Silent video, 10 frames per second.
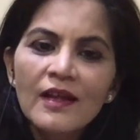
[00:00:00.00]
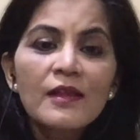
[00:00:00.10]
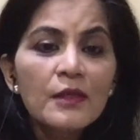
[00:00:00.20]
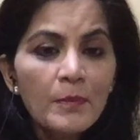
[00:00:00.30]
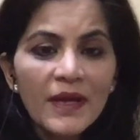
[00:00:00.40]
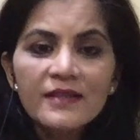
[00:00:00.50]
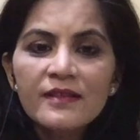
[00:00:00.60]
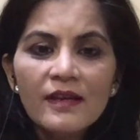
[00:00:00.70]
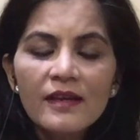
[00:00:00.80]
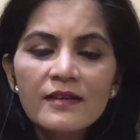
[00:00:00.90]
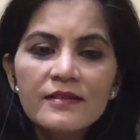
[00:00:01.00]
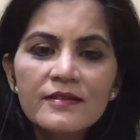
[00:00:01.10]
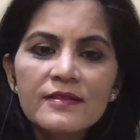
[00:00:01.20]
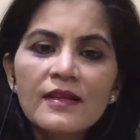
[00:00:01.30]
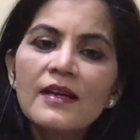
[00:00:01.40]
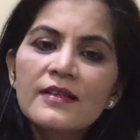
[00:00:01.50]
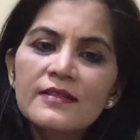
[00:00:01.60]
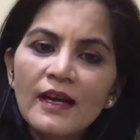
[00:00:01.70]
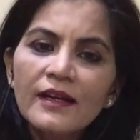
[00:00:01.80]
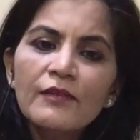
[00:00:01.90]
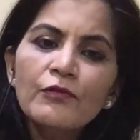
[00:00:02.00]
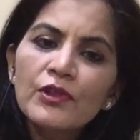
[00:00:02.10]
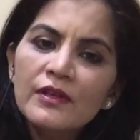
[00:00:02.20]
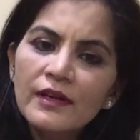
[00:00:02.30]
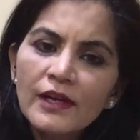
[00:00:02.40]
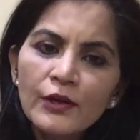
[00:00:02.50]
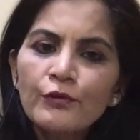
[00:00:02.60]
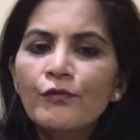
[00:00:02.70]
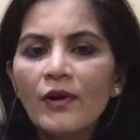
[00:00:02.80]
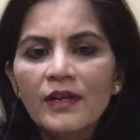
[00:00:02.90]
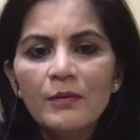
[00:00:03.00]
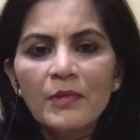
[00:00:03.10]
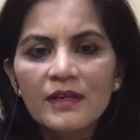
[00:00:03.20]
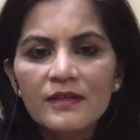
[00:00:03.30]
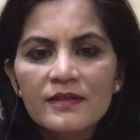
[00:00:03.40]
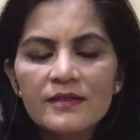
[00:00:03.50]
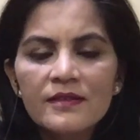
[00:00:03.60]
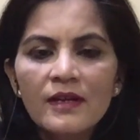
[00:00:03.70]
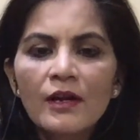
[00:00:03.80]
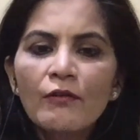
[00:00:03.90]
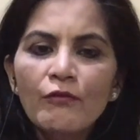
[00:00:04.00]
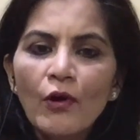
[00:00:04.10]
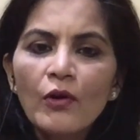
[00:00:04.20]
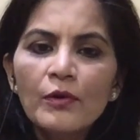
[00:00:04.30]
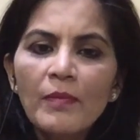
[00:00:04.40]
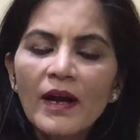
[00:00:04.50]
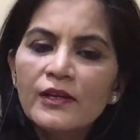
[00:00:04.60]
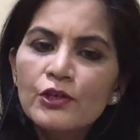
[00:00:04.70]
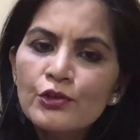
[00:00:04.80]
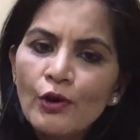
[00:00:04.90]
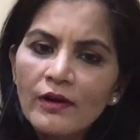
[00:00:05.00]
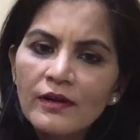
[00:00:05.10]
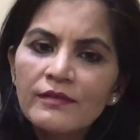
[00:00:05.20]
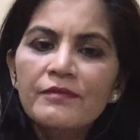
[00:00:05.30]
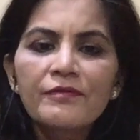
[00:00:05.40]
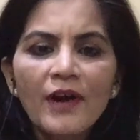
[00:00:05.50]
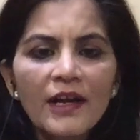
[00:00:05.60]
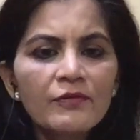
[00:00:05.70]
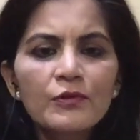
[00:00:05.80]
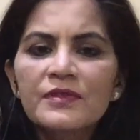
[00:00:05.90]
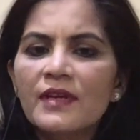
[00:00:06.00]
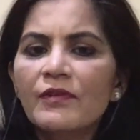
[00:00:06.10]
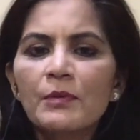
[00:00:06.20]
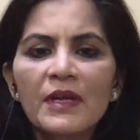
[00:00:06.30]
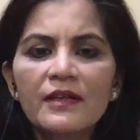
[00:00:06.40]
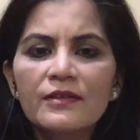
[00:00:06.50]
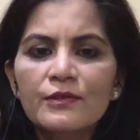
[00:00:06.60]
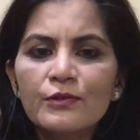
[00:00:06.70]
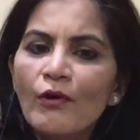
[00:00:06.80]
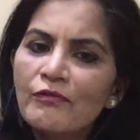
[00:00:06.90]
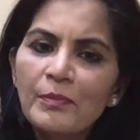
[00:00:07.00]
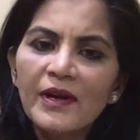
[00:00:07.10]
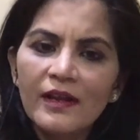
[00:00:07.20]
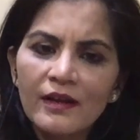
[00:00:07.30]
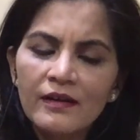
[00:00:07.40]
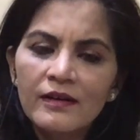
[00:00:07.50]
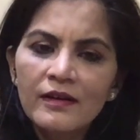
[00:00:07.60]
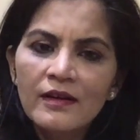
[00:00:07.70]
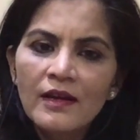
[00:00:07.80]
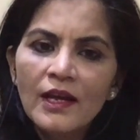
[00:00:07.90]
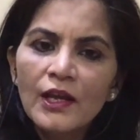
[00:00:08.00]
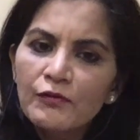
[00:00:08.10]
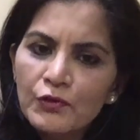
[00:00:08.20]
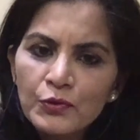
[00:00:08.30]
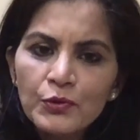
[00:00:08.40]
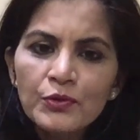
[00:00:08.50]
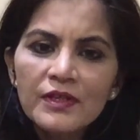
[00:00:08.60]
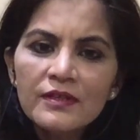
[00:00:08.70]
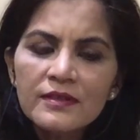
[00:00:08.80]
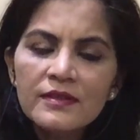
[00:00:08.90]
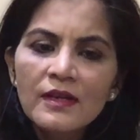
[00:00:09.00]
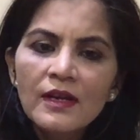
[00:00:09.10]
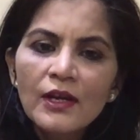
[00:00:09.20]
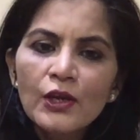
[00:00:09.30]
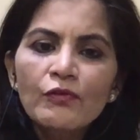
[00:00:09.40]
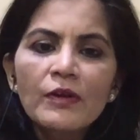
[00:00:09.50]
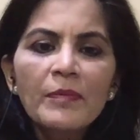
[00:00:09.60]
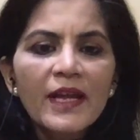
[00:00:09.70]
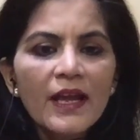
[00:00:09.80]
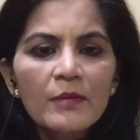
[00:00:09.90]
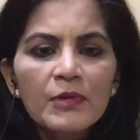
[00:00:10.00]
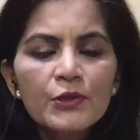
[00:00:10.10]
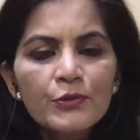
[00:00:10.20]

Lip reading: The best thing is study for 30 to 40 minutes followed by a short 5 to 7 minutes of break. If you do this, you will be able to